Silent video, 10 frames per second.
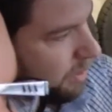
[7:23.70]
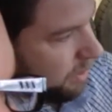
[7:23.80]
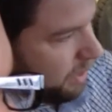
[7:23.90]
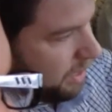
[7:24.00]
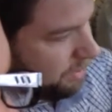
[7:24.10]

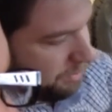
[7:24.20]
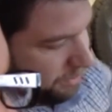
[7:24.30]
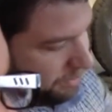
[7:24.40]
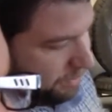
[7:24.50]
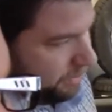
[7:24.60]

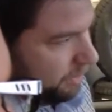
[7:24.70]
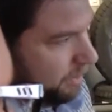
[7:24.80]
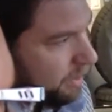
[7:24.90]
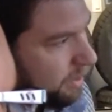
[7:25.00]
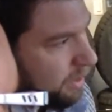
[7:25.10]
Yes.
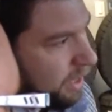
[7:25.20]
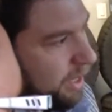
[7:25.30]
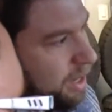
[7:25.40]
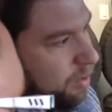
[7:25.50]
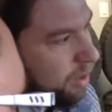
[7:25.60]

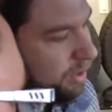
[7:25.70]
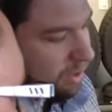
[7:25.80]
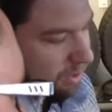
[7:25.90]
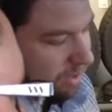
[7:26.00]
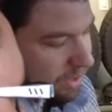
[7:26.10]
And now our
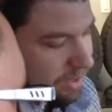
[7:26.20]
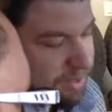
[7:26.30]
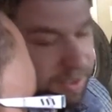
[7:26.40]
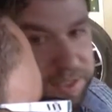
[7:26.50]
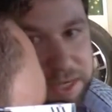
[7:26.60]
car is
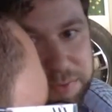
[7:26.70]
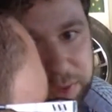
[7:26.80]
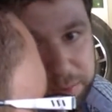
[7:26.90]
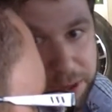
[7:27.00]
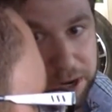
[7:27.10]

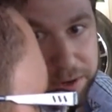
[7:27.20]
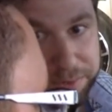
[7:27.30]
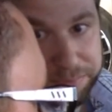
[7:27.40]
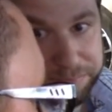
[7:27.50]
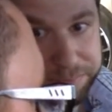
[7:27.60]
successfully paired.
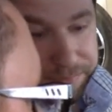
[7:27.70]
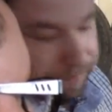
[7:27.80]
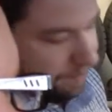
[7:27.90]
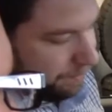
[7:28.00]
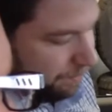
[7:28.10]
A lot,
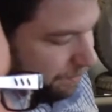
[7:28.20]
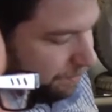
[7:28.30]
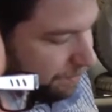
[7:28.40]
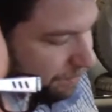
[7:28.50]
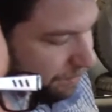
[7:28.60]

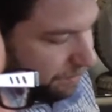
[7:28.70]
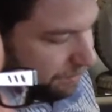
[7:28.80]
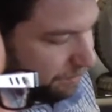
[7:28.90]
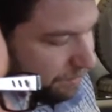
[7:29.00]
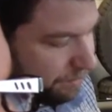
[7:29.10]
a lot
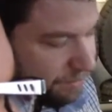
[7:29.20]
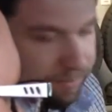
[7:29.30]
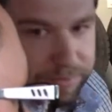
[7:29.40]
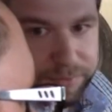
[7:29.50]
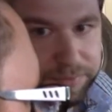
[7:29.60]
easier than it
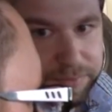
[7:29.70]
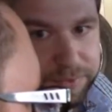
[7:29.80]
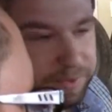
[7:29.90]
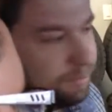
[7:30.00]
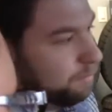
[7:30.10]
used to be. You
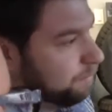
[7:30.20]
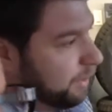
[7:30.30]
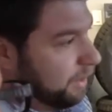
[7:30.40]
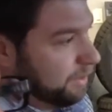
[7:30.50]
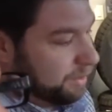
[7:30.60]
know, you
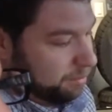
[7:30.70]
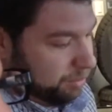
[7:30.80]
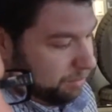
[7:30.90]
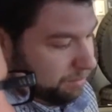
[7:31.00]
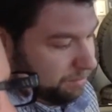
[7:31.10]
Very
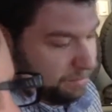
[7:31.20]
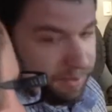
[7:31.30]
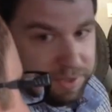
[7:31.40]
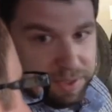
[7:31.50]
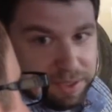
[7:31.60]
simple. You got to
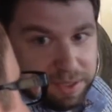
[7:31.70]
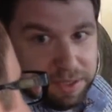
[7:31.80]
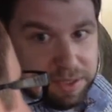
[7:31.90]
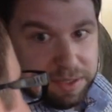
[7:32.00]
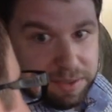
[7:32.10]
talk to the
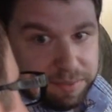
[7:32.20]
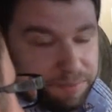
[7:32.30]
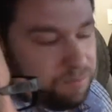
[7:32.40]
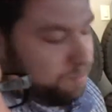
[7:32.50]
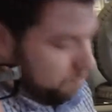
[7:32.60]
computer and know what
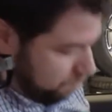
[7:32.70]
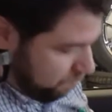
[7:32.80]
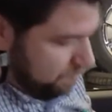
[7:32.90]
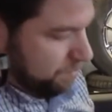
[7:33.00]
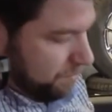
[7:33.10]
the hell
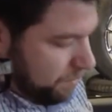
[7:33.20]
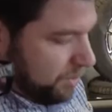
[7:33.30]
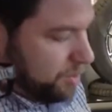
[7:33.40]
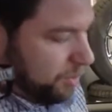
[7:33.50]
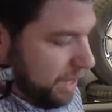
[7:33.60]

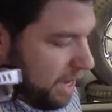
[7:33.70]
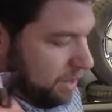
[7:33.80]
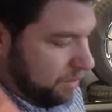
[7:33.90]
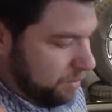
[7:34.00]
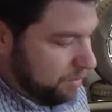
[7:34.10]
it is. So
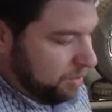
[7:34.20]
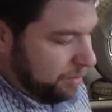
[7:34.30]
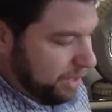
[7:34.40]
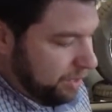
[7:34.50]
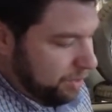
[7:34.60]
now what
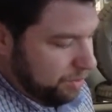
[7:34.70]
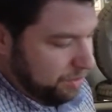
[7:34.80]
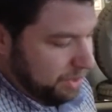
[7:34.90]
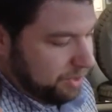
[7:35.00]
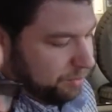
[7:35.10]
we can do
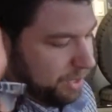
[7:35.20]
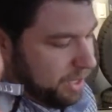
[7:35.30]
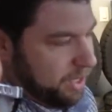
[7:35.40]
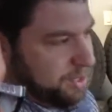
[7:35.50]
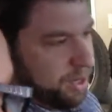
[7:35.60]
is we
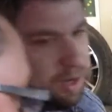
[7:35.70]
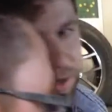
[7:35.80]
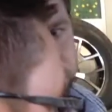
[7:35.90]
can talk on the